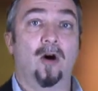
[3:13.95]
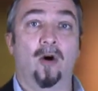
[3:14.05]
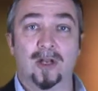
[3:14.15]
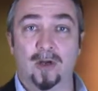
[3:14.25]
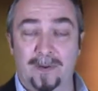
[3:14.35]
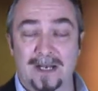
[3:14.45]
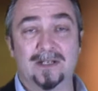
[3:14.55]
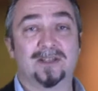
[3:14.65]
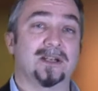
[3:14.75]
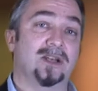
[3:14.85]
All the
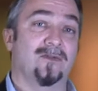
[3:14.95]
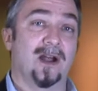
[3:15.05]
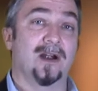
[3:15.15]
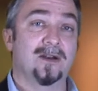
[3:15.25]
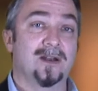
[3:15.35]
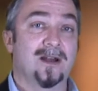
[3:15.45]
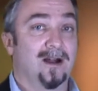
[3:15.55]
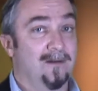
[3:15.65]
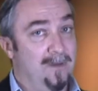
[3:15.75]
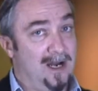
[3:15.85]
opinions that you've heard
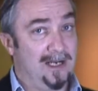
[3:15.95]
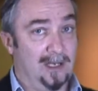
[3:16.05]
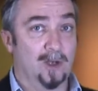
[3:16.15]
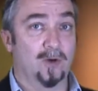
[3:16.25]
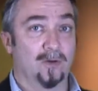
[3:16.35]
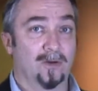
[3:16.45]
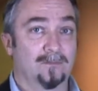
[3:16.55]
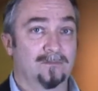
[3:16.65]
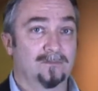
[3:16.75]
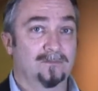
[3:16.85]
are mine alone,
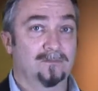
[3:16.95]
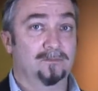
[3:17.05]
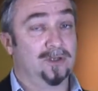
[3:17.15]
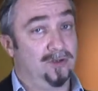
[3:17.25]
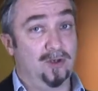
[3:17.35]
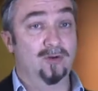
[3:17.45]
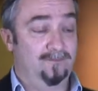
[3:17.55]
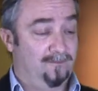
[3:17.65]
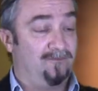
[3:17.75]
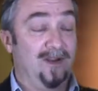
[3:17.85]
but
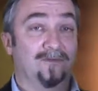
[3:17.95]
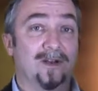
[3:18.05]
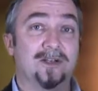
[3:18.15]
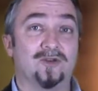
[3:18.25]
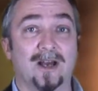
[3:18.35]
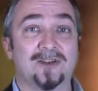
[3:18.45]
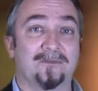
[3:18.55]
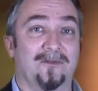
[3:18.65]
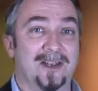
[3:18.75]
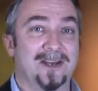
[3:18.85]
do feel free to try
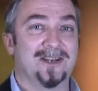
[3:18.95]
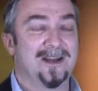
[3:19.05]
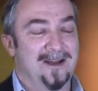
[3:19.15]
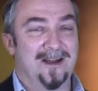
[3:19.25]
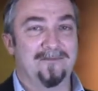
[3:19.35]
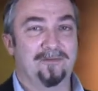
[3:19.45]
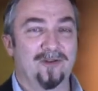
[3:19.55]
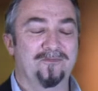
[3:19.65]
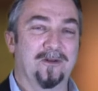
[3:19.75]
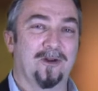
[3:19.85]
some of these and
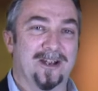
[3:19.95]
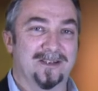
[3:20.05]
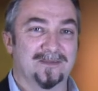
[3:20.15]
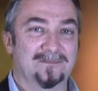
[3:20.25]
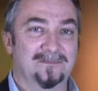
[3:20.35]
prove me right.